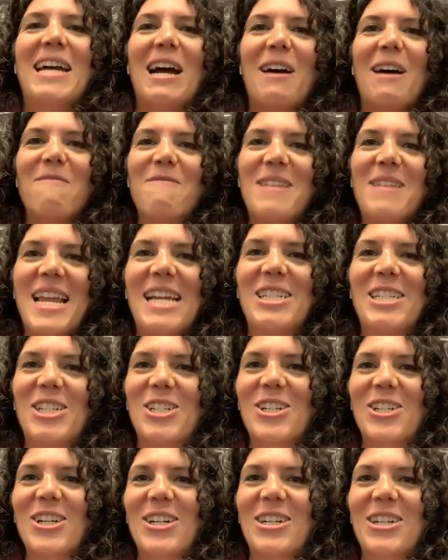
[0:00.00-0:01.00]
of
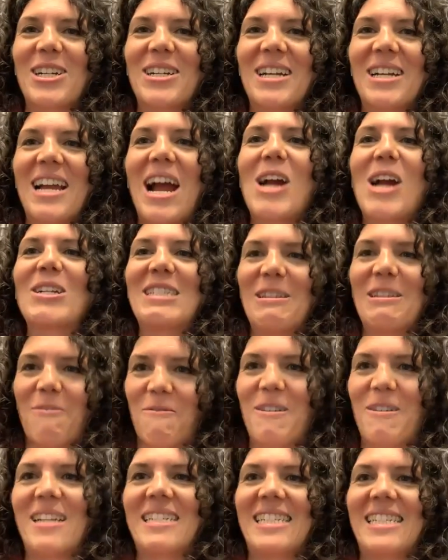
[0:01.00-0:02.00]
nature are
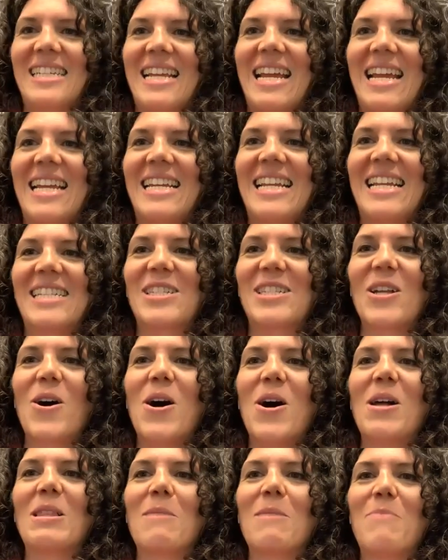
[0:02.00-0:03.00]
different. And it's
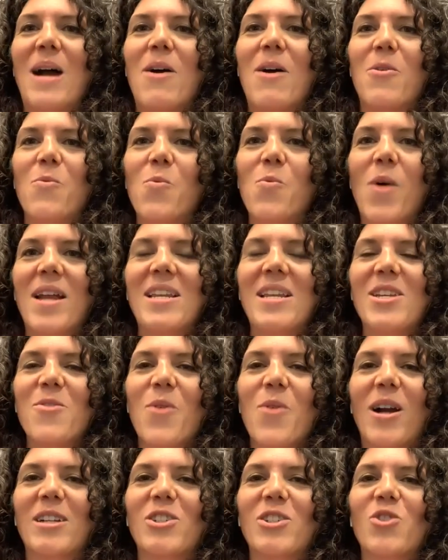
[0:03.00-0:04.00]
all about what you
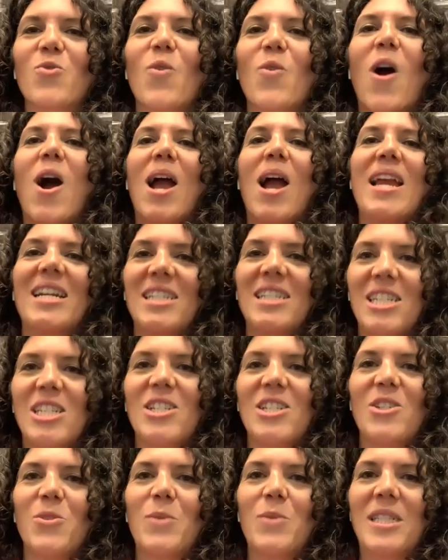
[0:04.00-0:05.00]
are drawing to
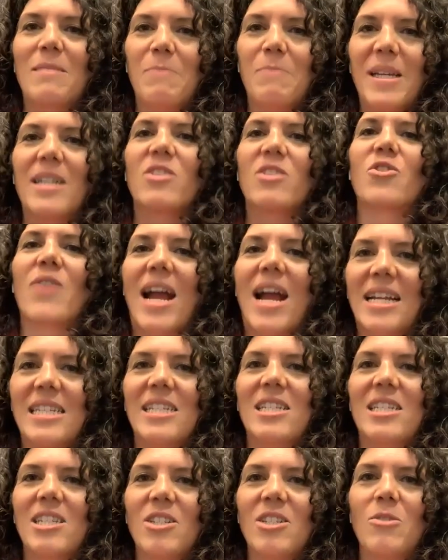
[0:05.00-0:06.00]
you, what's being attracted
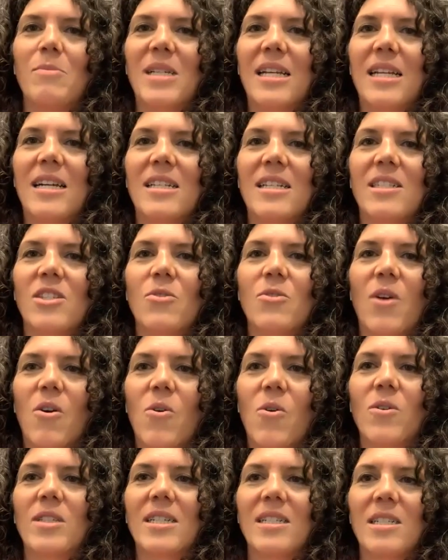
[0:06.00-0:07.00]
to you because you are
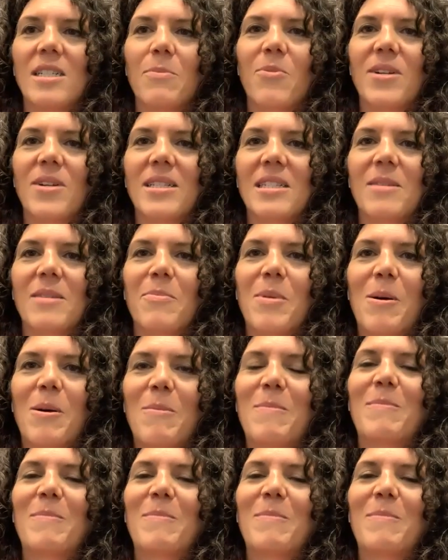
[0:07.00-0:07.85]
holding to principle.